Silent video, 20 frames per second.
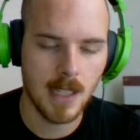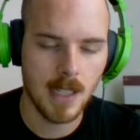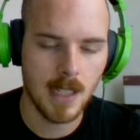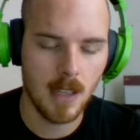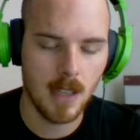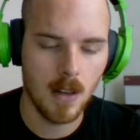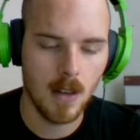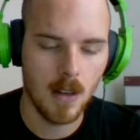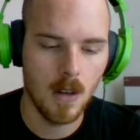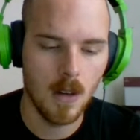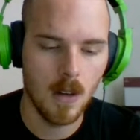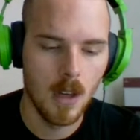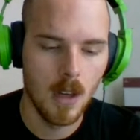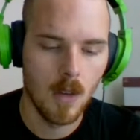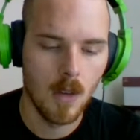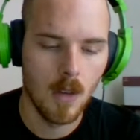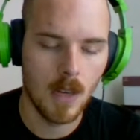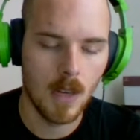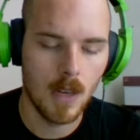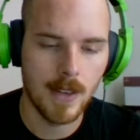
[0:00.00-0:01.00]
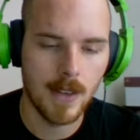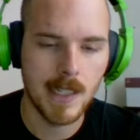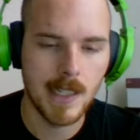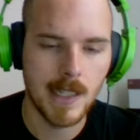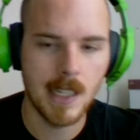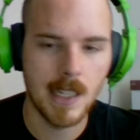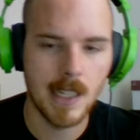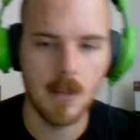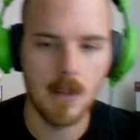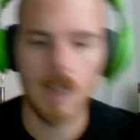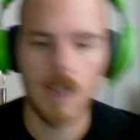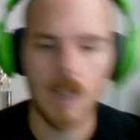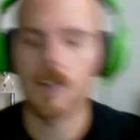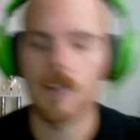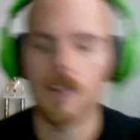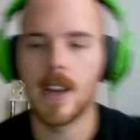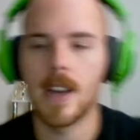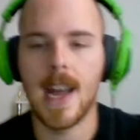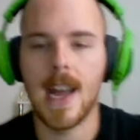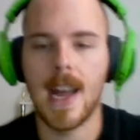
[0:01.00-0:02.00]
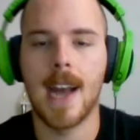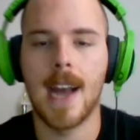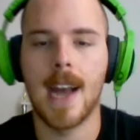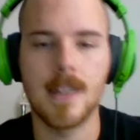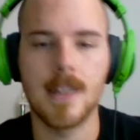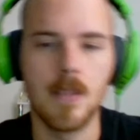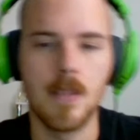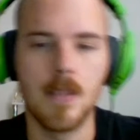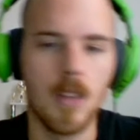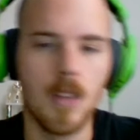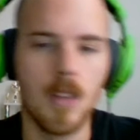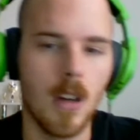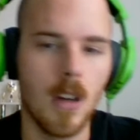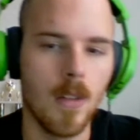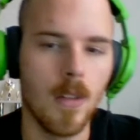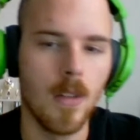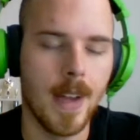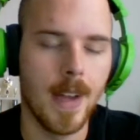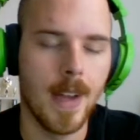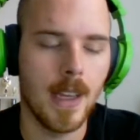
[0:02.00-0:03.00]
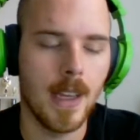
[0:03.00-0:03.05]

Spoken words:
And, you know, whenever I see him on, I try to ask him, you know, like,